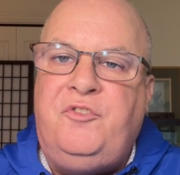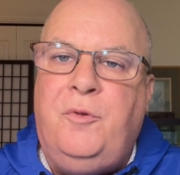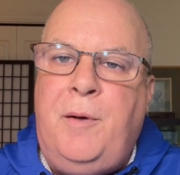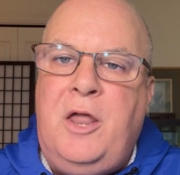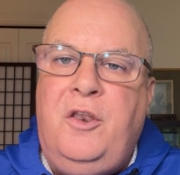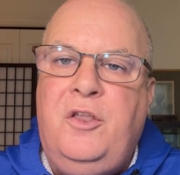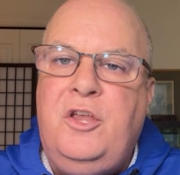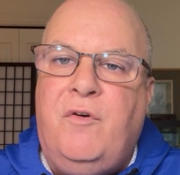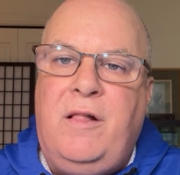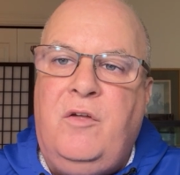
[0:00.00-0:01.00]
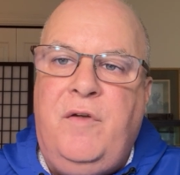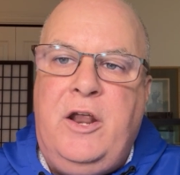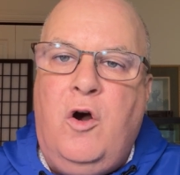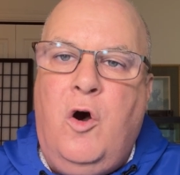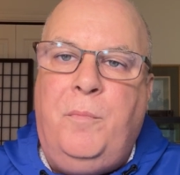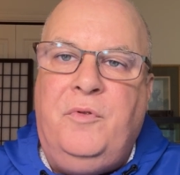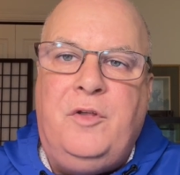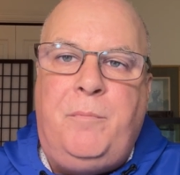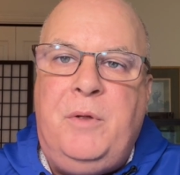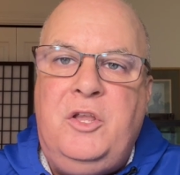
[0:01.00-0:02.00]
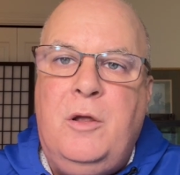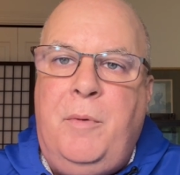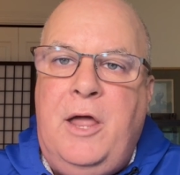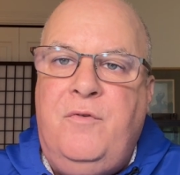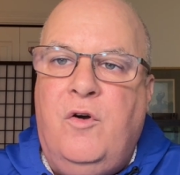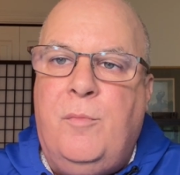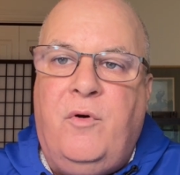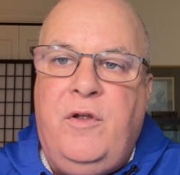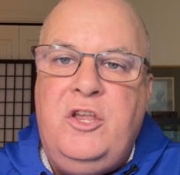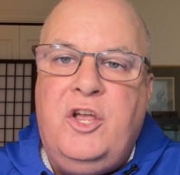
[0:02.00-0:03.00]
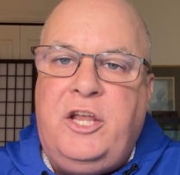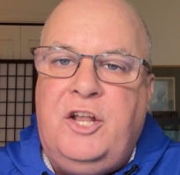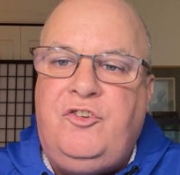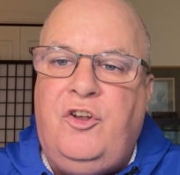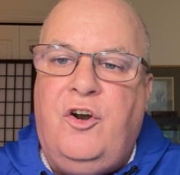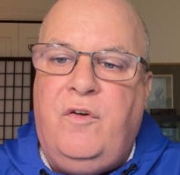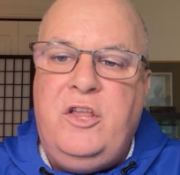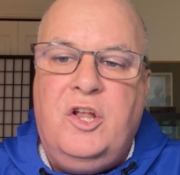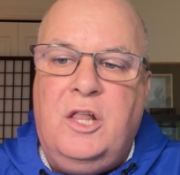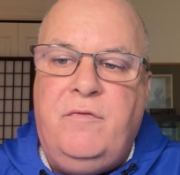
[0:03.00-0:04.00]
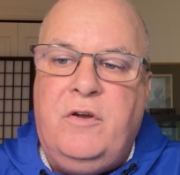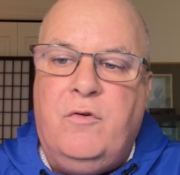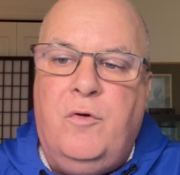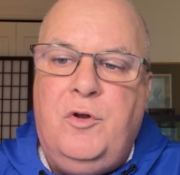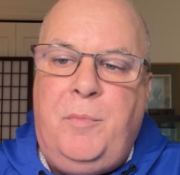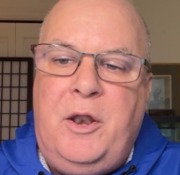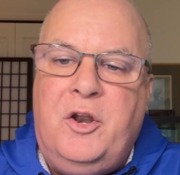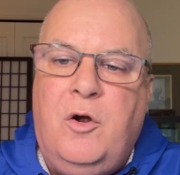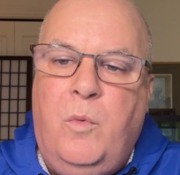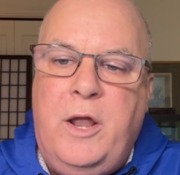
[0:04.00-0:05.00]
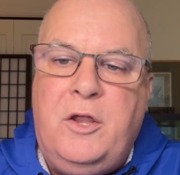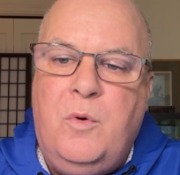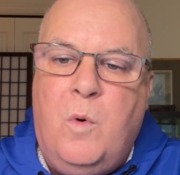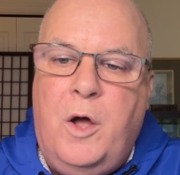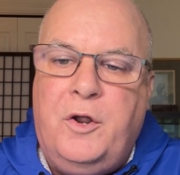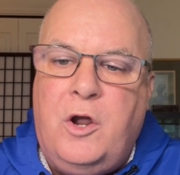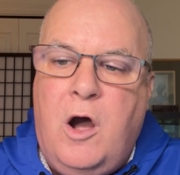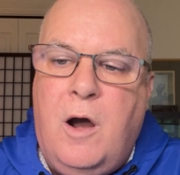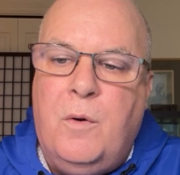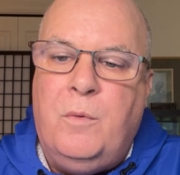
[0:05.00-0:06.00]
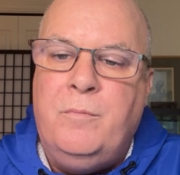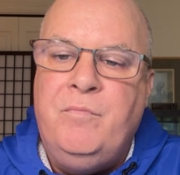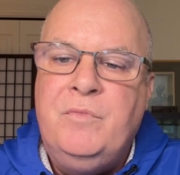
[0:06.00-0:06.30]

the button and your elevator opens up in your bedroom or in your kitchen or in your living room, depending on where you want to go.